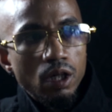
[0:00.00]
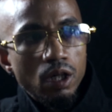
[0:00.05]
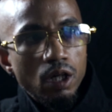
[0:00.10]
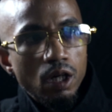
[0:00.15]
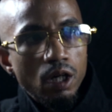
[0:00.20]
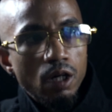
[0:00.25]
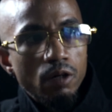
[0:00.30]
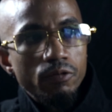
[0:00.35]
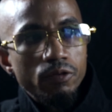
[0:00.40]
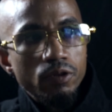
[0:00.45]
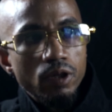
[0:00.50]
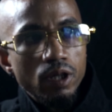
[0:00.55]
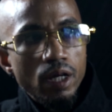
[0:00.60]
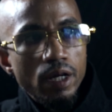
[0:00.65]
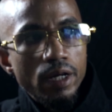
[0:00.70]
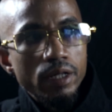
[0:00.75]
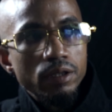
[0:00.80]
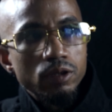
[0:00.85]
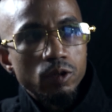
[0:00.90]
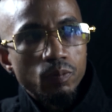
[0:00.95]
of a
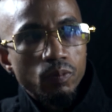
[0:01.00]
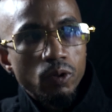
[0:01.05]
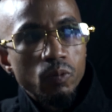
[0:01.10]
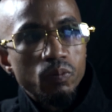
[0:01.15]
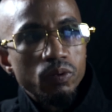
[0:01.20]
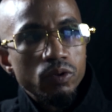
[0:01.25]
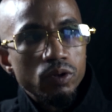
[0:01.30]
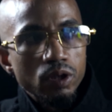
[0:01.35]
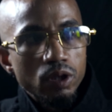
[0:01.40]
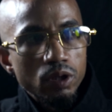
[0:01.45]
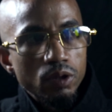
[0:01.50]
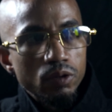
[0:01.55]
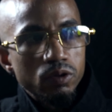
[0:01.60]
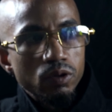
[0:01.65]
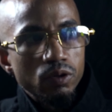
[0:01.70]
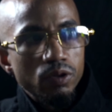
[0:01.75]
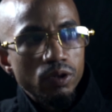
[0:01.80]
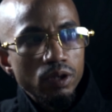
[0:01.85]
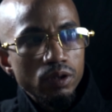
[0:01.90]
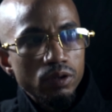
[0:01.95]
line that's perpendicular to
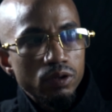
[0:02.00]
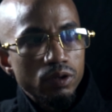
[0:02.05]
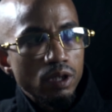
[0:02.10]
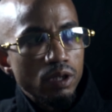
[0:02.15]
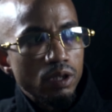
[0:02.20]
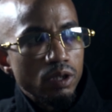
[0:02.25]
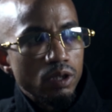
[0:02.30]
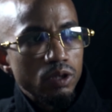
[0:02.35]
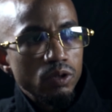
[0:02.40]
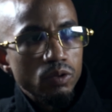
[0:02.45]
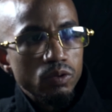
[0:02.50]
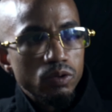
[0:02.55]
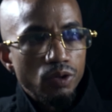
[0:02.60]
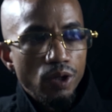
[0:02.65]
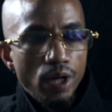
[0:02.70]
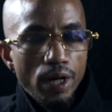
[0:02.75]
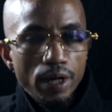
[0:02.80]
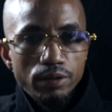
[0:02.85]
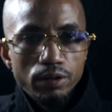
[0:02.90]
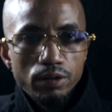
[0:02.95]
this and includes
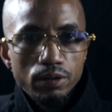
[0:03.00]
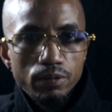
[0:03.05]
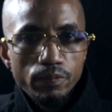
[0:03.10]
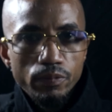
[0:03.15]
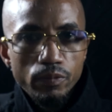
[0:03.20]
that.